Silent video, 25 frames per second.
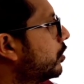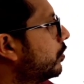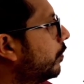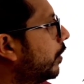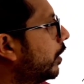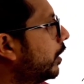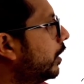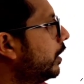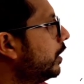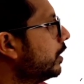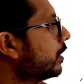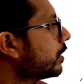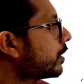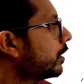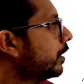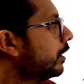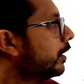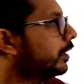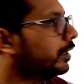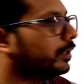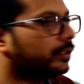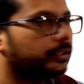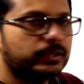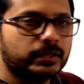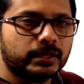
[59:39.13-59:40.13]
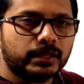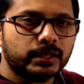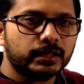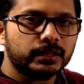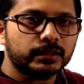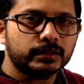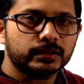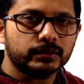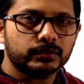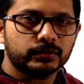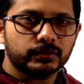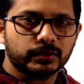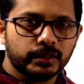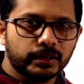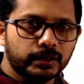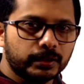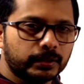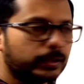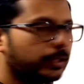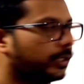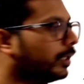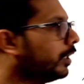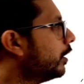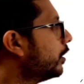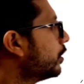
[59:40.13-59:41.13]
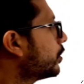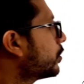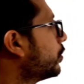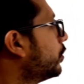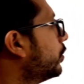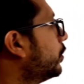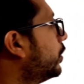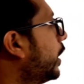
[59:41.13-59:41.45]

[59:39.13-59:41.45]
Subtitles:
to 1 is 3. Okay, so